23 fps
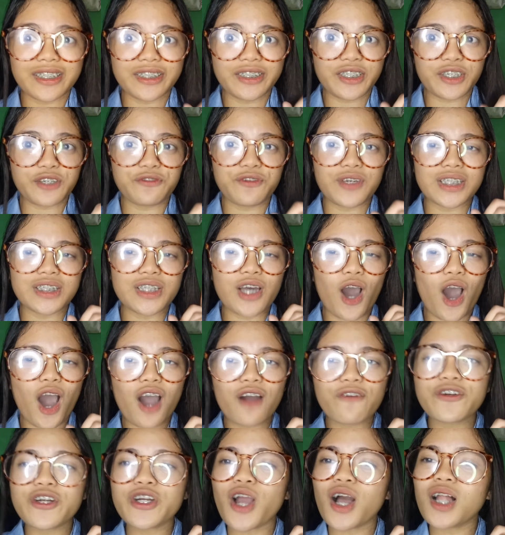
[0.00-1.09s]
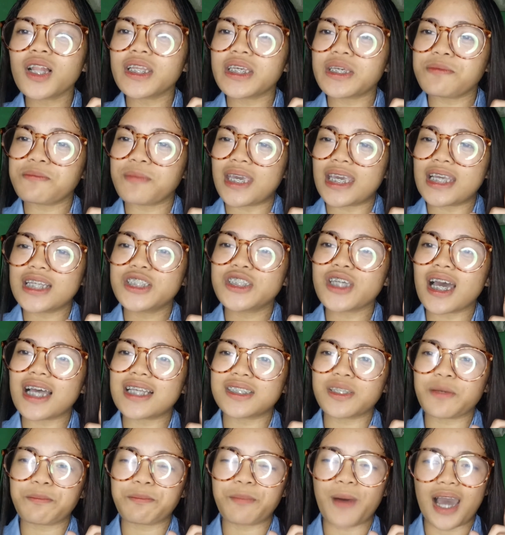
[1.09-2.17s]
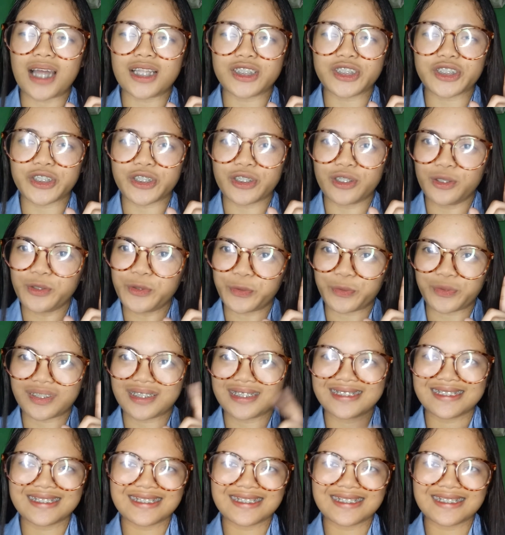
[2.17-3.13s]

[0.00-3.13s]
giving the overall image as a punchier look.